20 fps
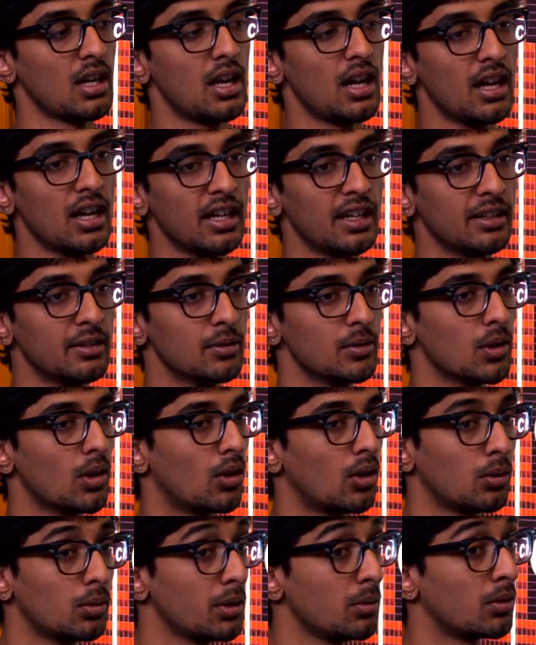And
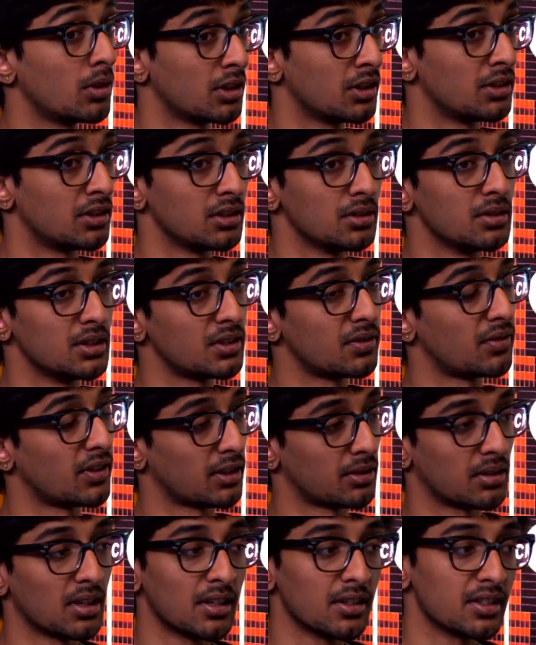all we want to do is
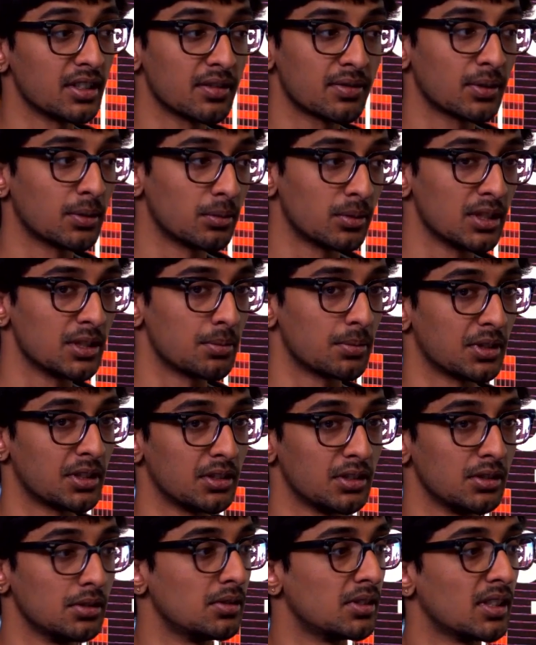figure out different ways we can
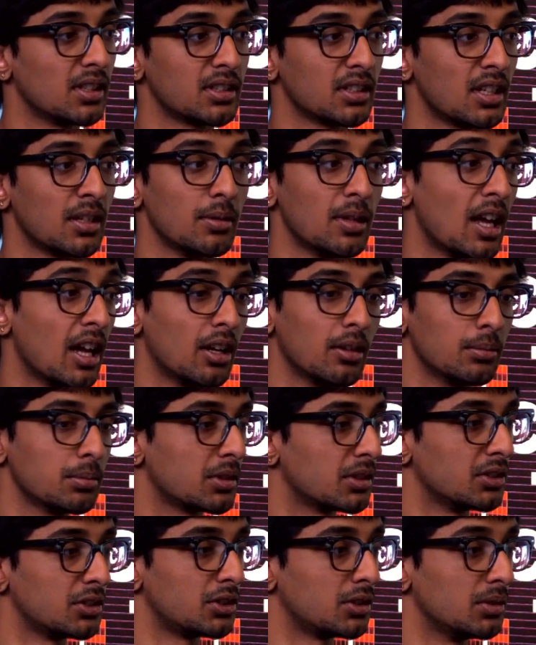use that to help
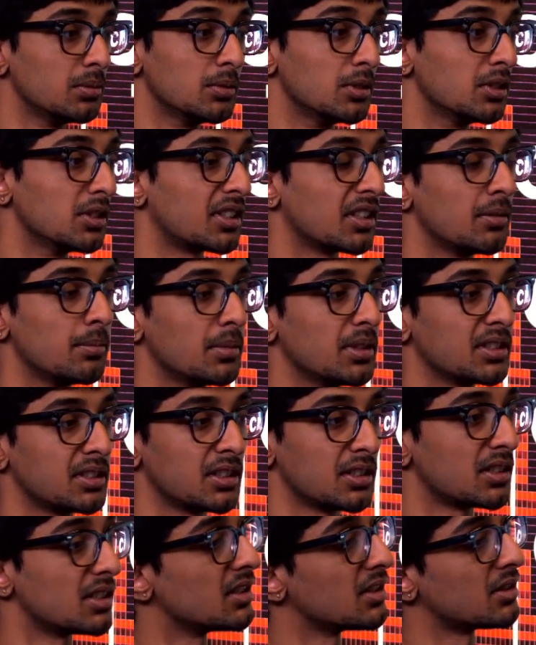consumers and
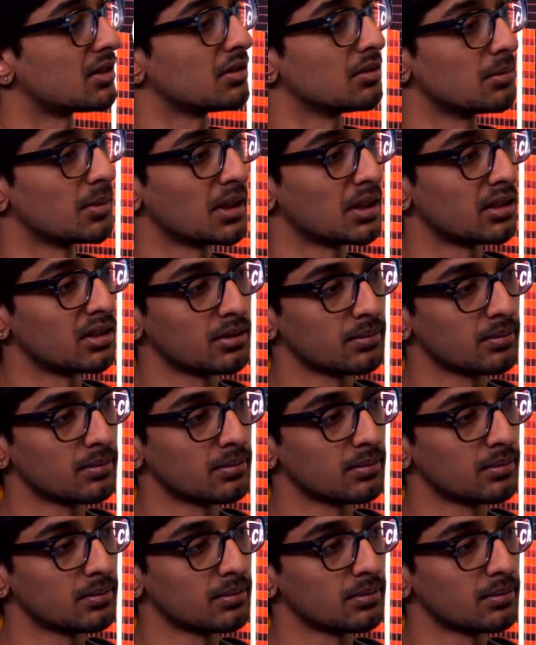businesses do better.